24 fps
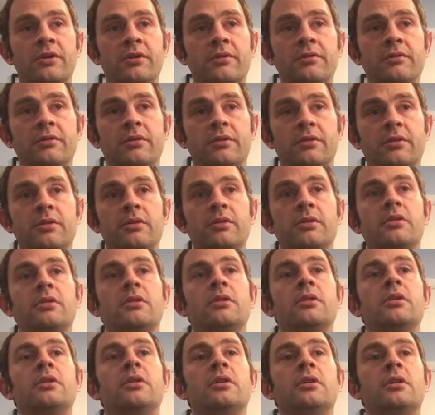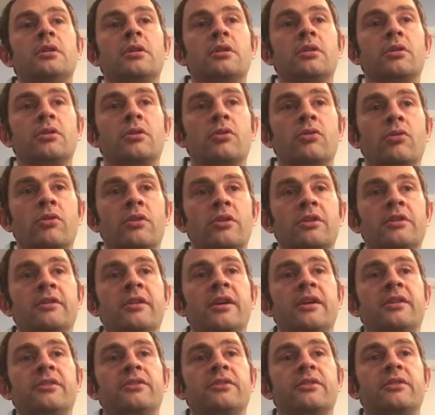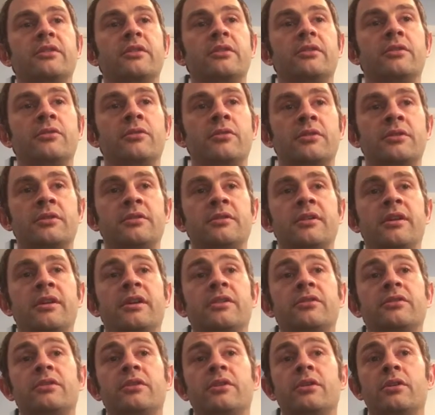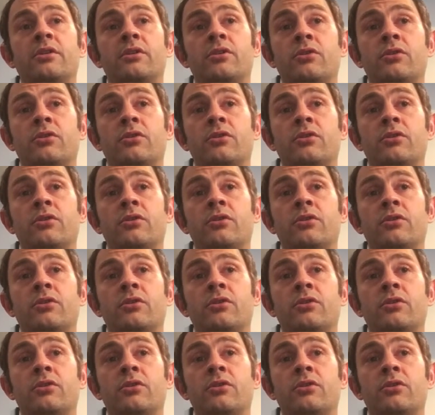note, quarter rest, quarter rest,